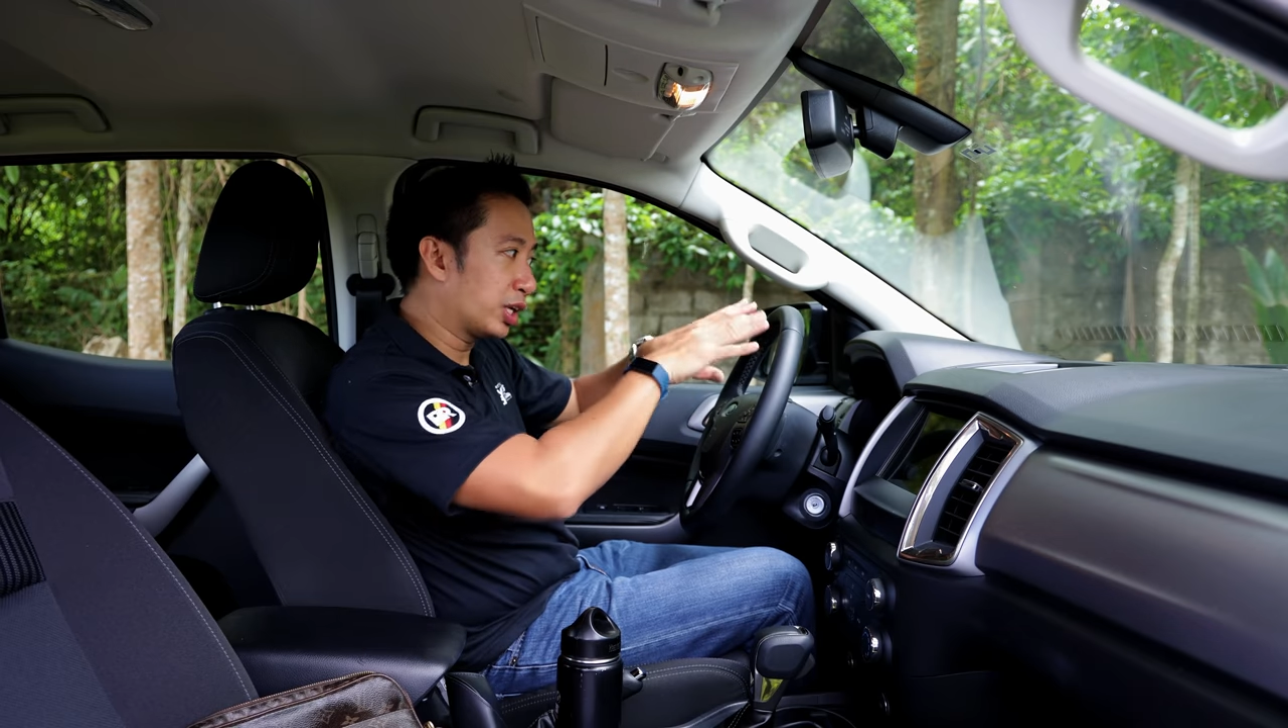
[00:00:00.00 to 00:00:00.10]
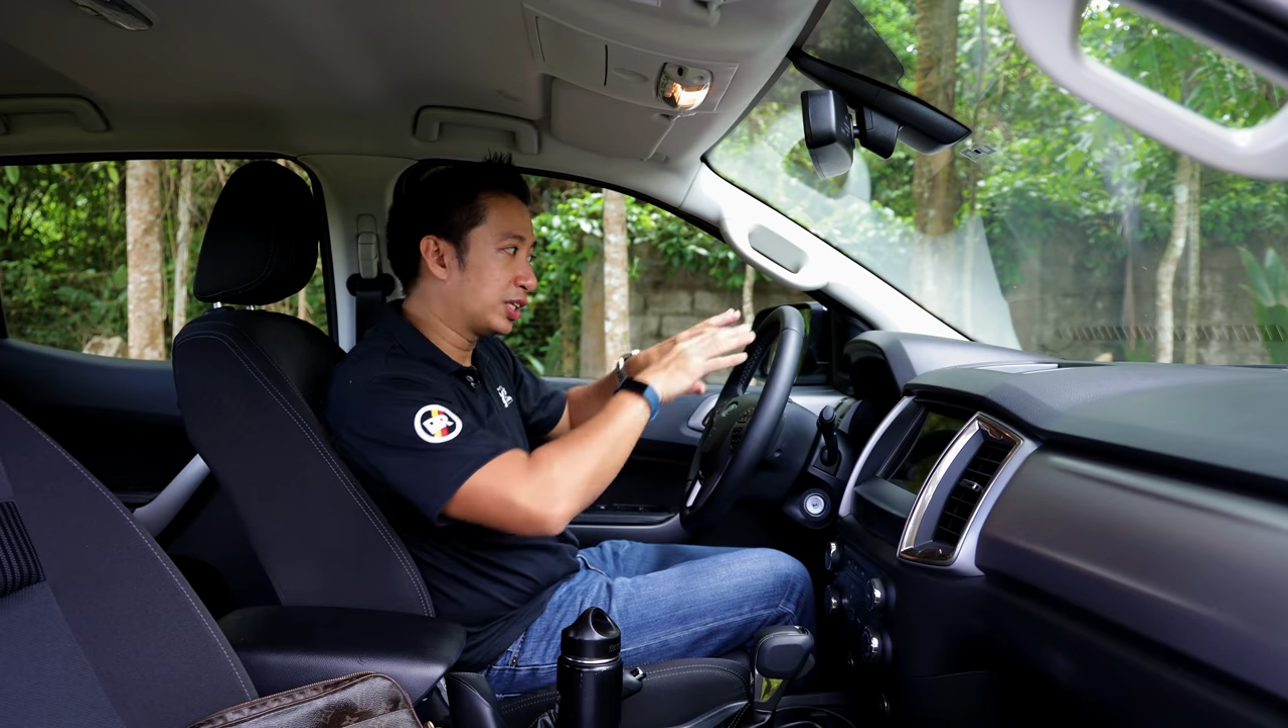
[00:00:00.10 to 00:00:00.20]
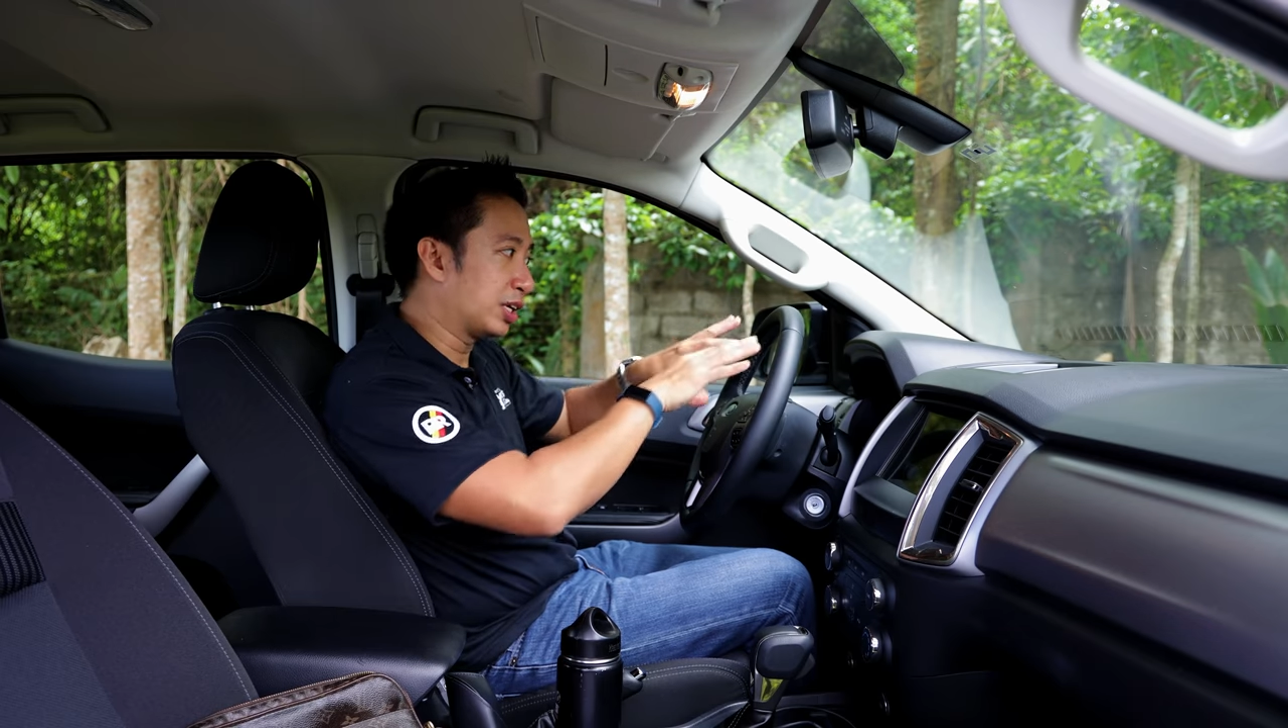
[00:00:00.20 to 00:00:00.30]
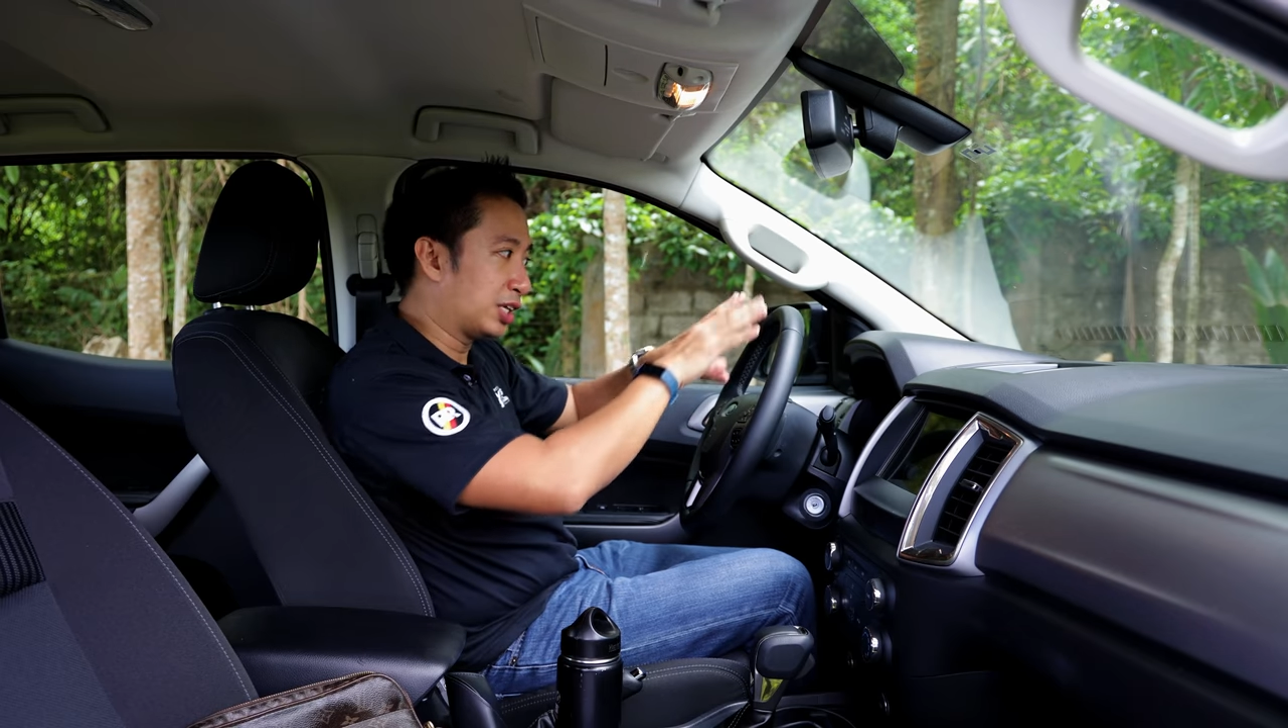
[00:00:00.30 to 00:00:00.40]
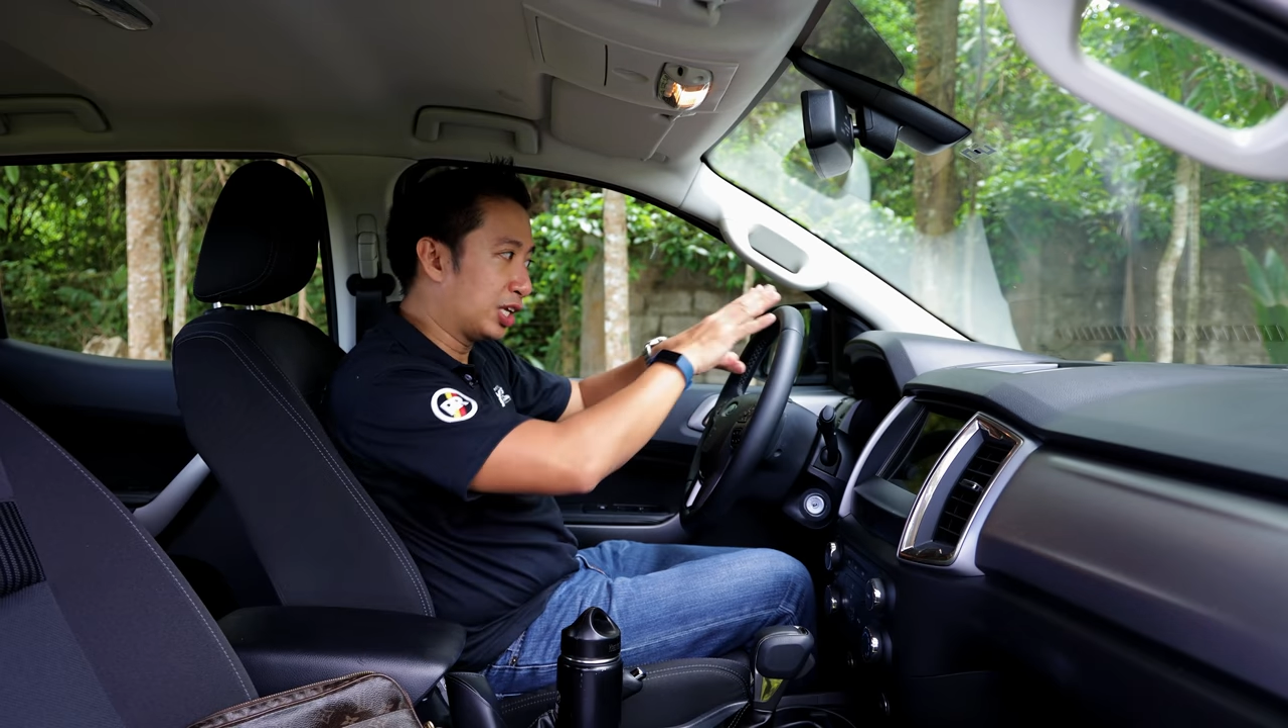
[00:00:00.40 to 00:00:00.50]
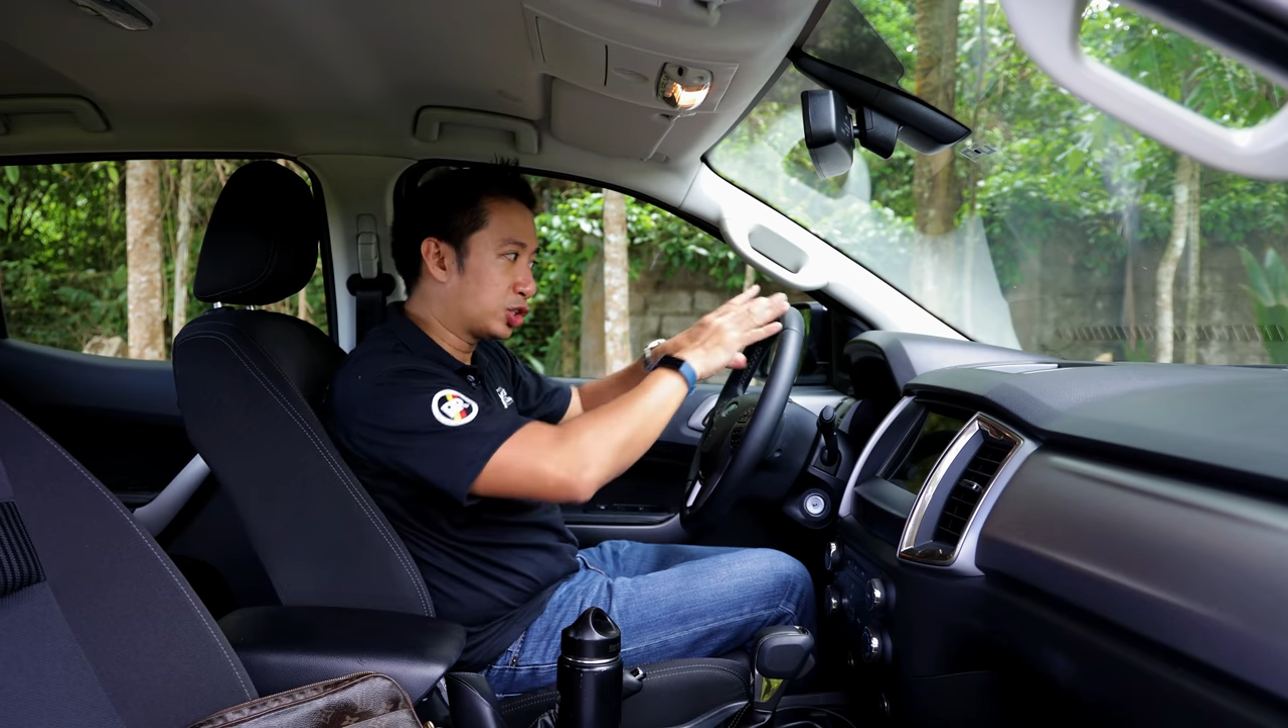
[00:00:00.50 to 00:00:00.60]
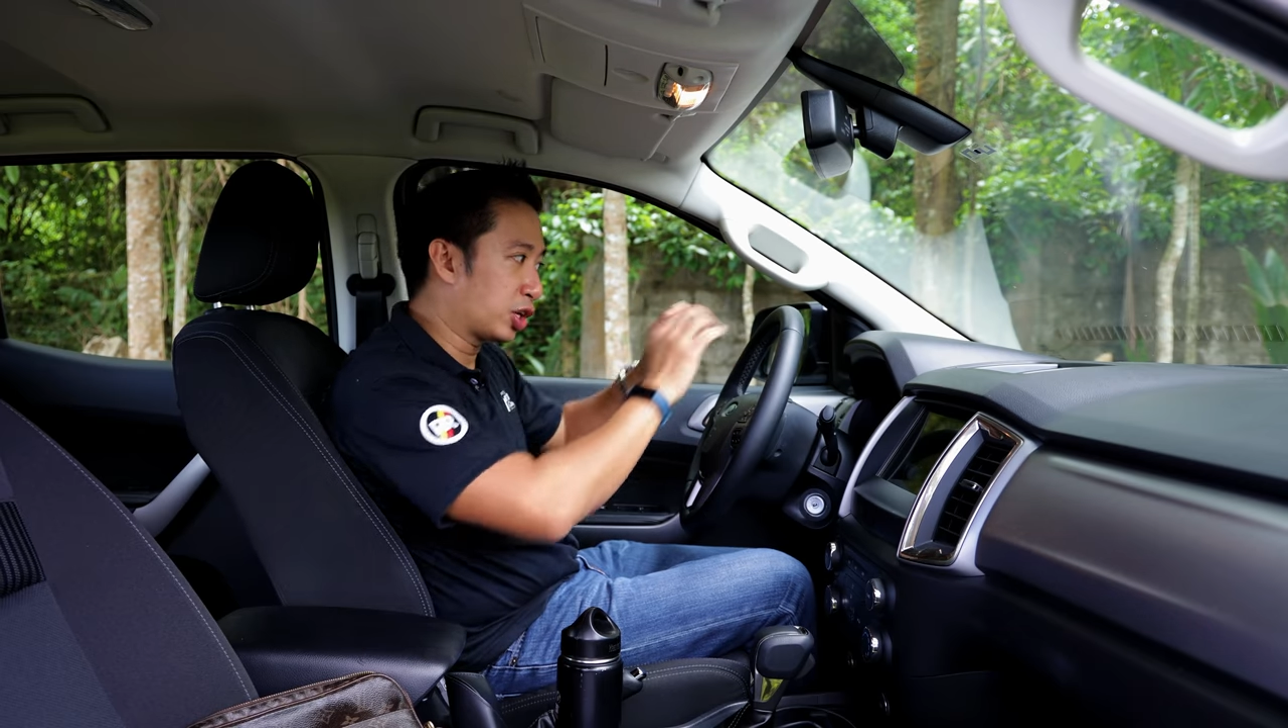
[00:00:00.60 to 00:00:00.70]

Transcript: at the gauge